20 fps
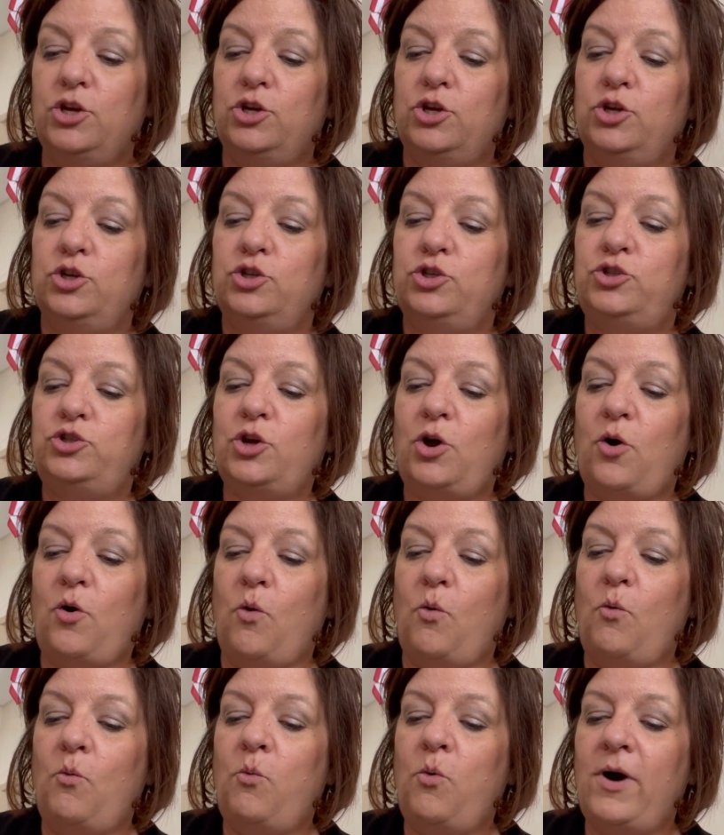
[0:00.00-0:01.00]
So
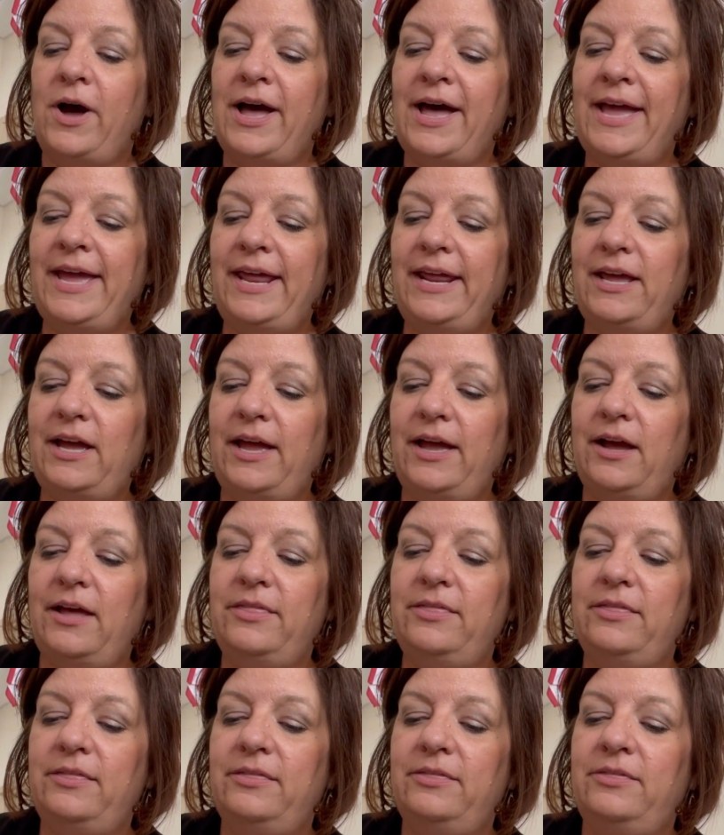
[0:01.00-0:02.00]
what
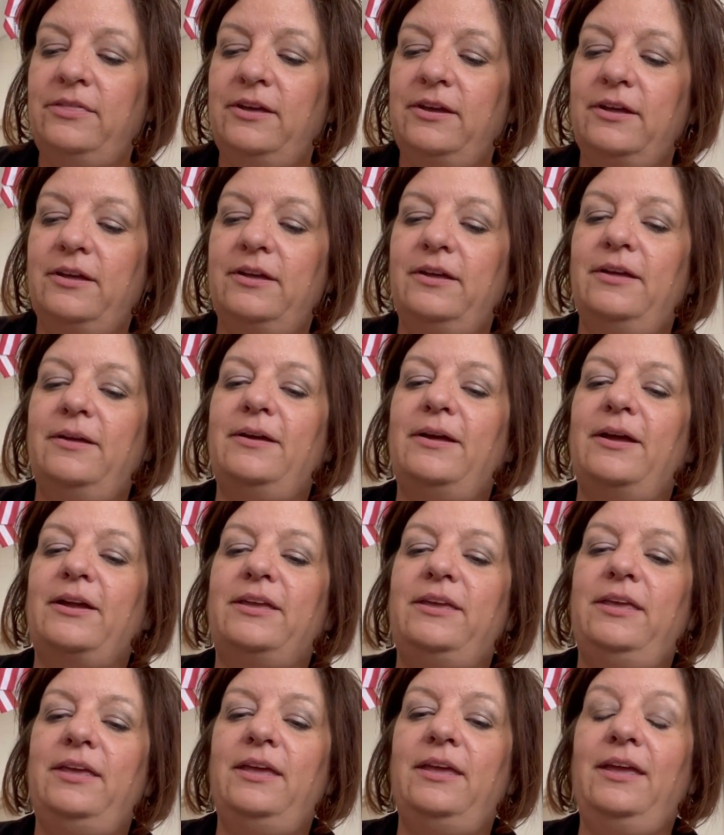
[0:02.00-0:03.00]
the
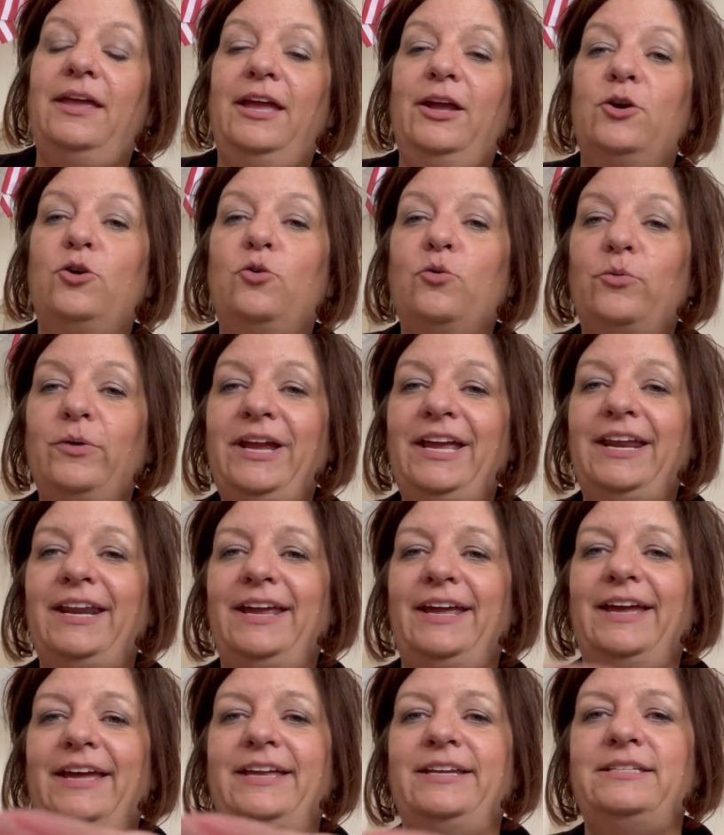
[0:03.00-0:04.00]
key
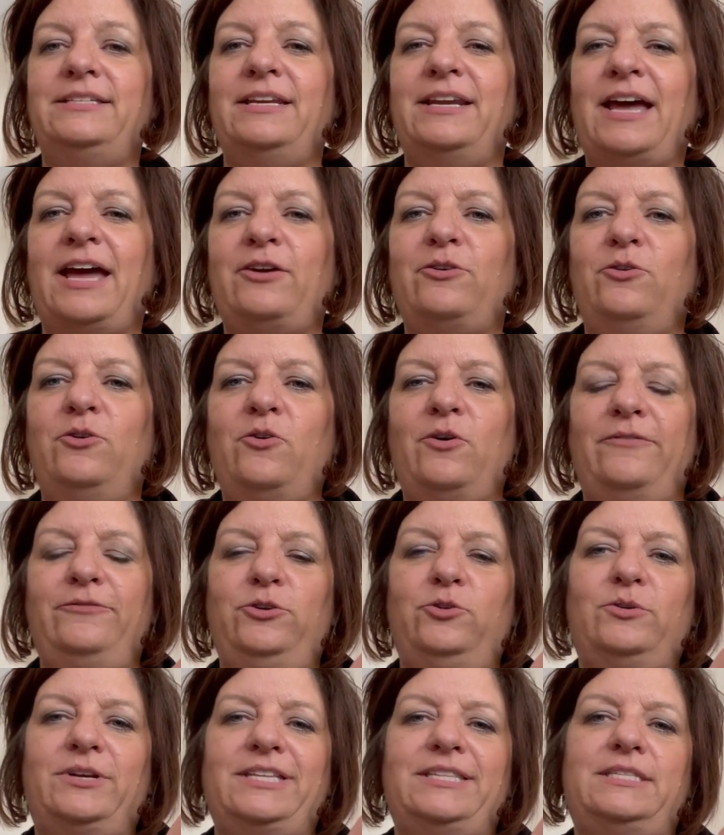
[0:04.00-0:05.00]
ingredient, and I don't know if
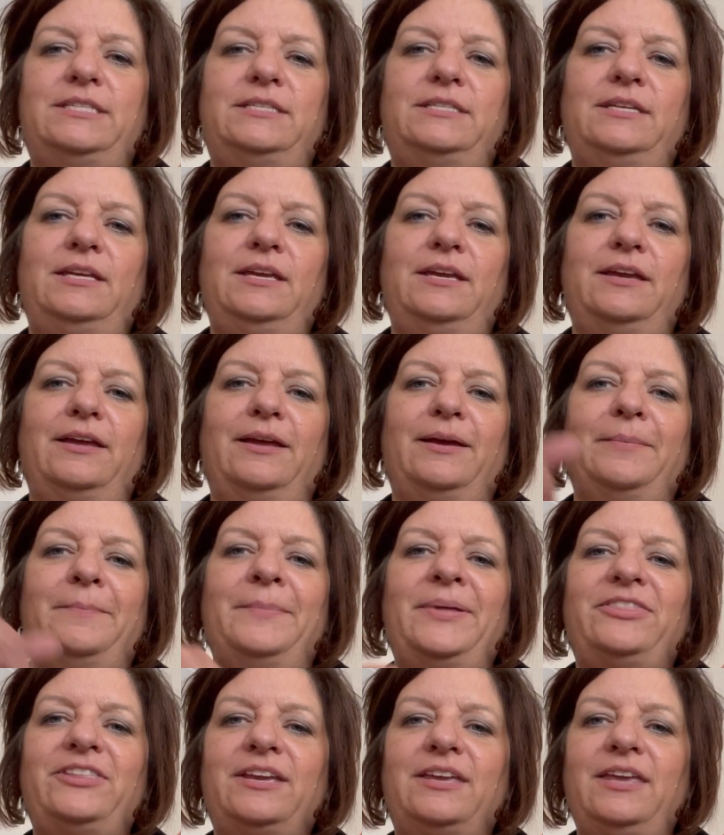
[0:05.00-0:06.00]
you can see him,
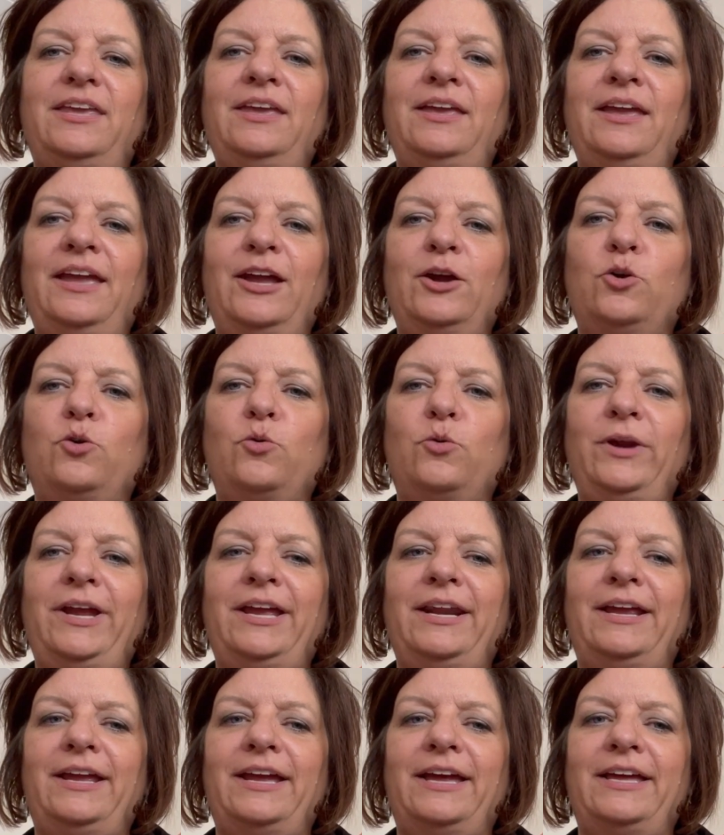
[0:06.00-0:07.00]
but the key
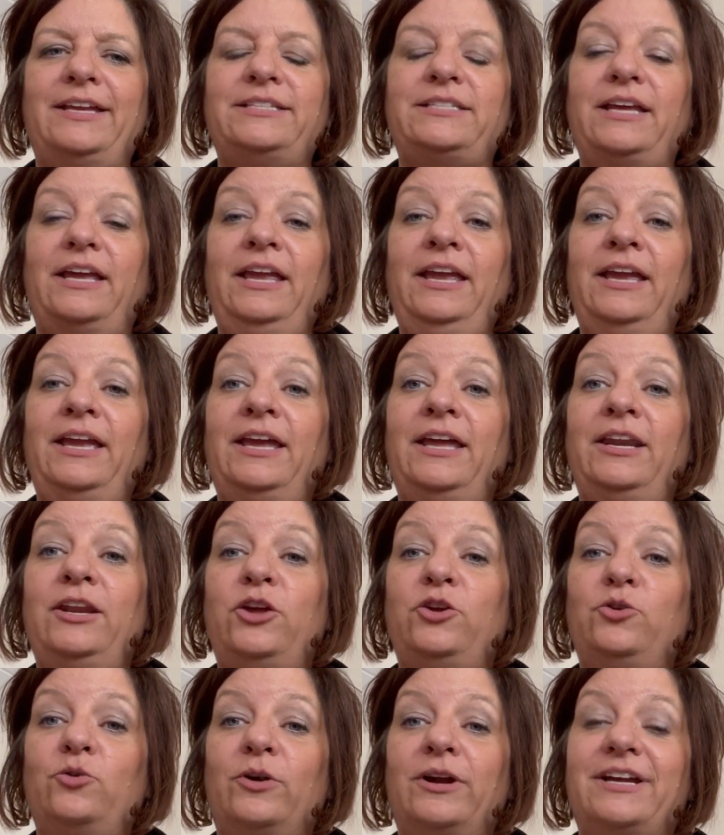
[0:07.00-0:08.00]
ingredient in
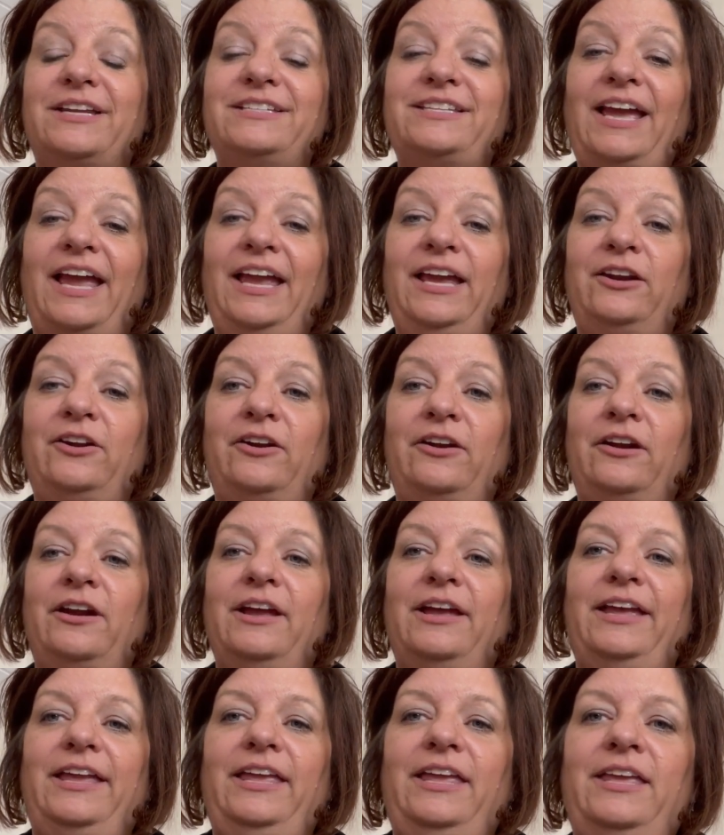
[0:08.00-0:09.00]
your container
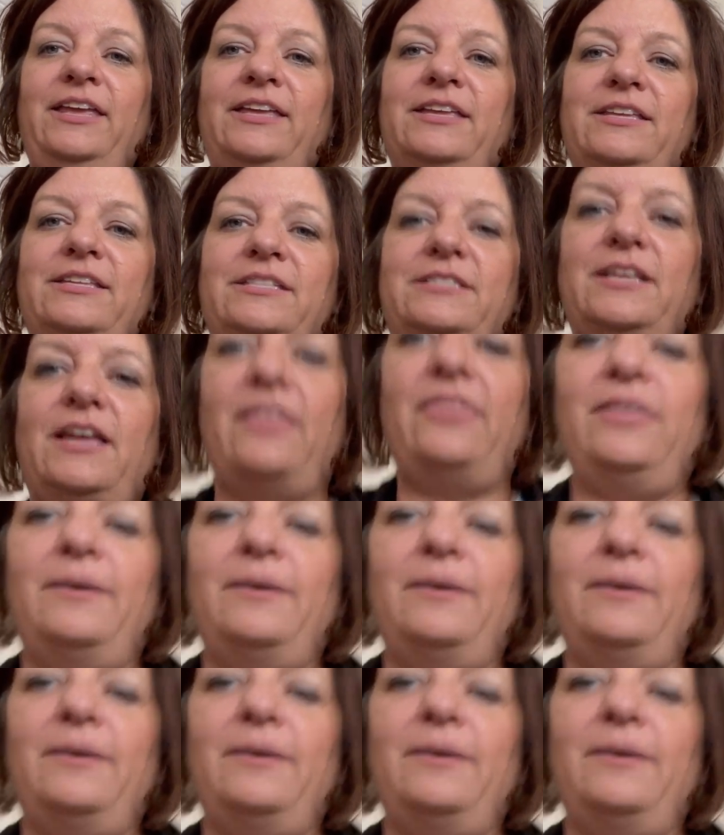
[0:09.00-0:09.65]
is the